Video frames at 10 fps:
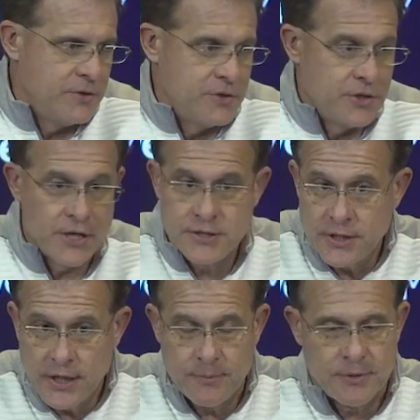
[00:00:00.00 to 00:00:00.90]
changed a
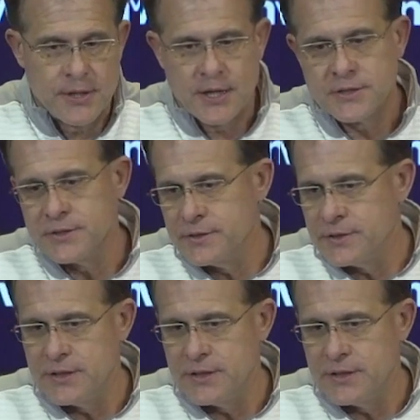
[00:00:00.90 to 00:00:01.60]
lot of protections.